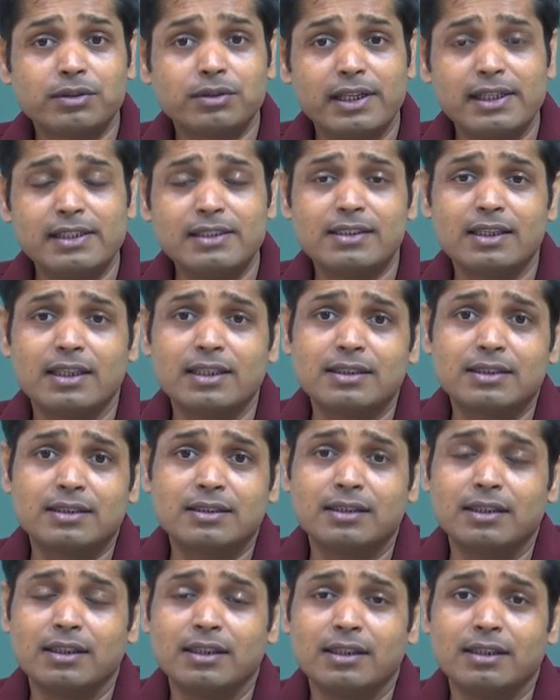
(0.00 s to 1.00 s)
tells us
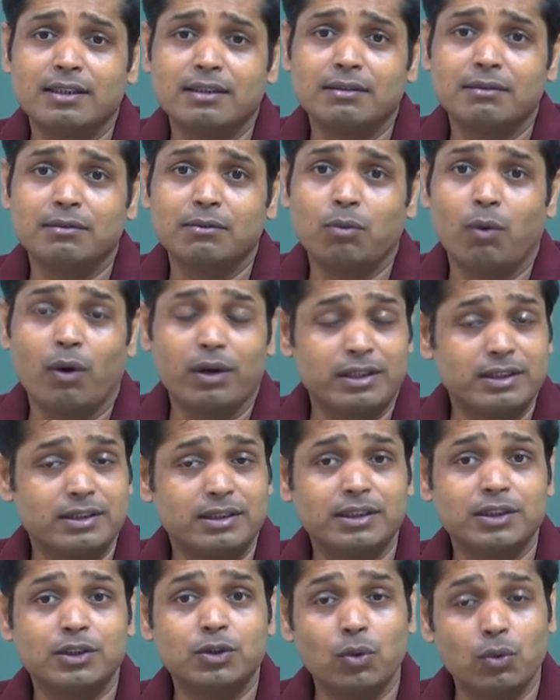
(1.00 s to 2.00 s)
what will
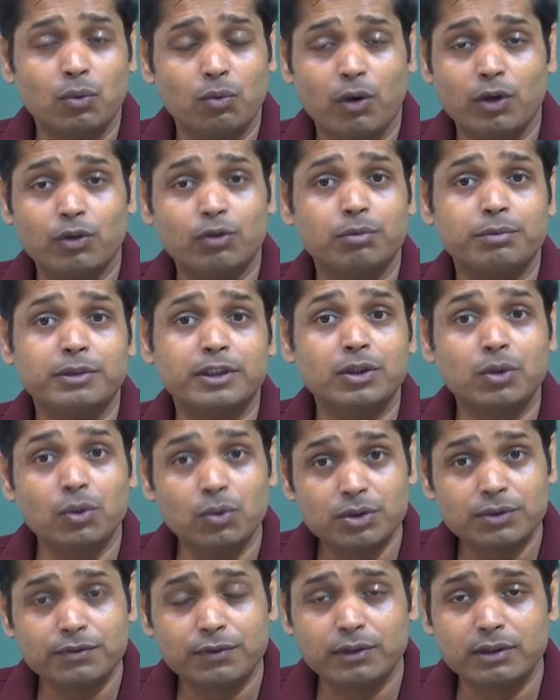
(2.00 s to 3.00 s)
be the
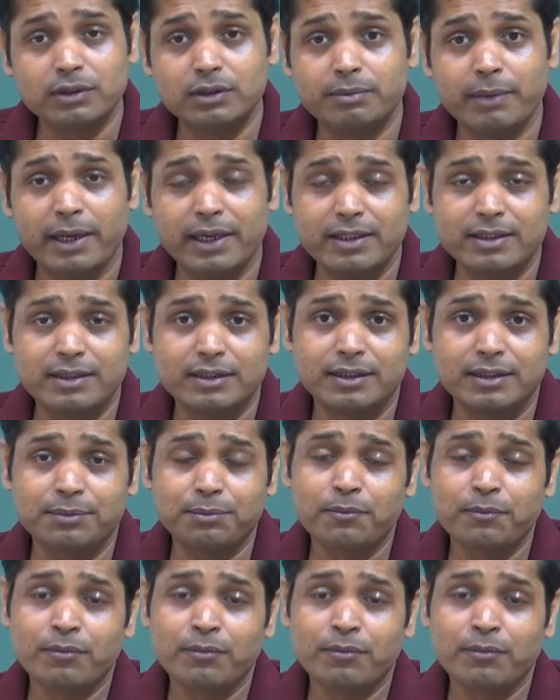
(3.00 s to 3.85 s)
dose for this medicine.